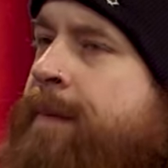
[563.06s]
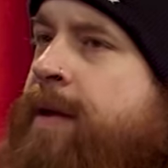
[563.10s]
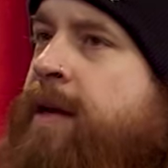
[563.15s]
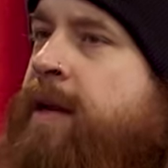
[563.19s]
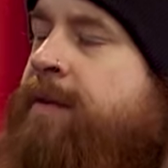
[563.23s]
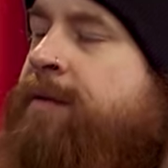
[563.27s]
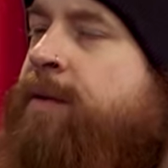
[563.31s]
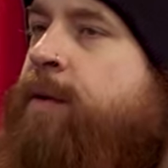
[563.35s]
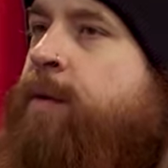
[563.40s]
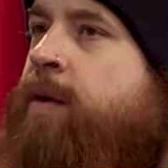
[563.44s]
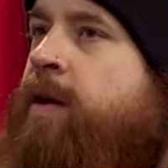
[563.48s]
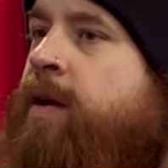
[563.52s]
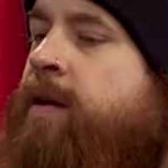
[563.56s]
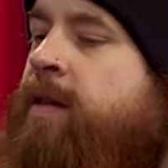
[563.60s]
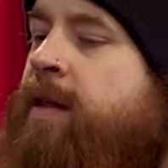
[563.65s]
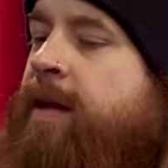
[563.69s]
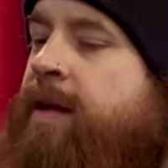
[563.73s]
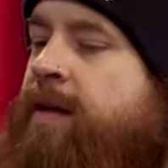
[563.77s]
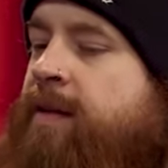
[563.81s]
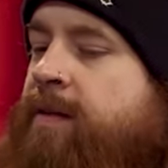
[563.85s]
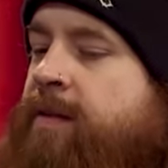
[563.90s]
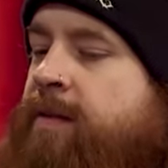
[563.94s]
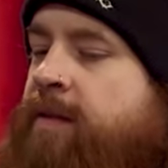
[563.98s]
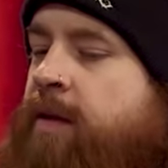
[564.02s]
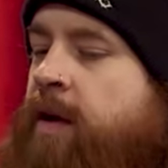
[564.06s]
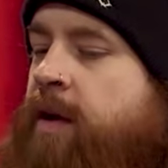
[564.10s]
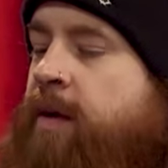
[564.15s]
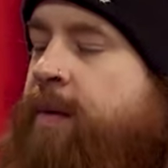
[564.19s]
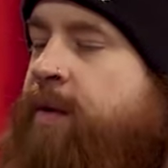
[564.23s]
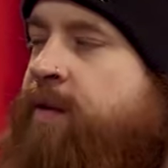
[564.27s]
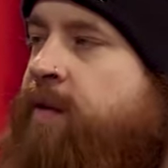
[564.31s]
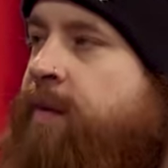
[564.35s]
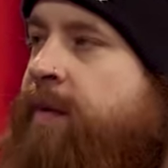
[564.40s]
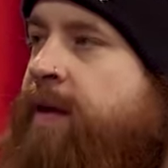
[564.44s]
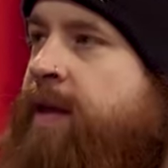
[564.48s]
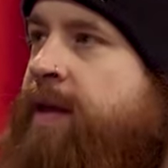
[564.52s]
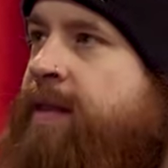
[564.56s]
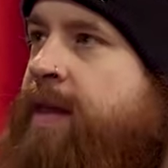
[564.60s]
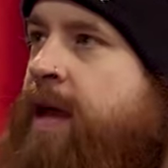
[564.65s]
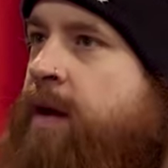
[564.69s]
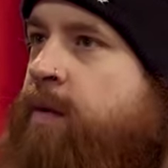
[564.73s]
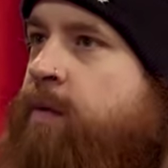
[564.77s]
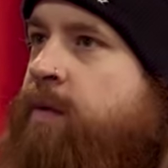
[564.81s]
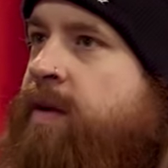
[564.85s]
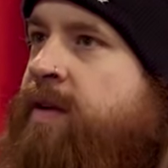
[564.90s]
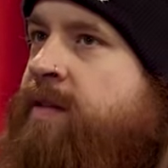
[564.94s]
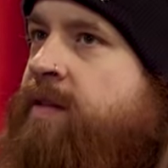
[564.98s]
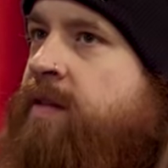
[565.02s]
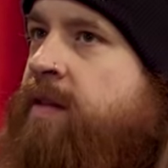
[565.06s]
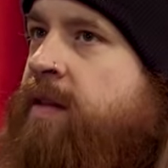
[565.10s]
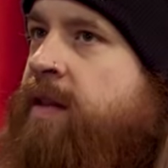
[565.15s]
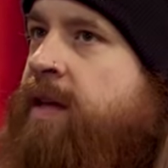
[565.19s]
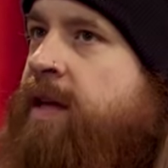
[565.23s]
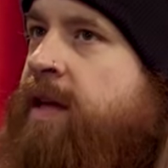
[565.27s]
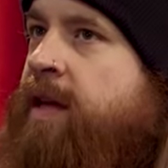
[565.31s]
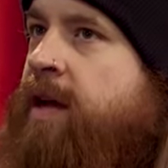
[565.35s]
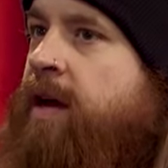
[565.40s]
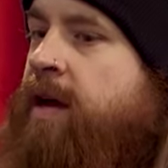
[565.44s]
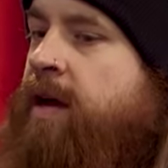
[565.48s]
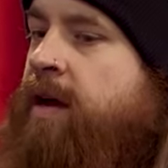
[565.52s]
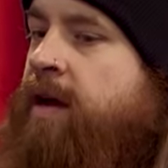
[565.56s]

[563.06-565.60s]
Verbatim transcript: mean, if you want to talk about something like that, recently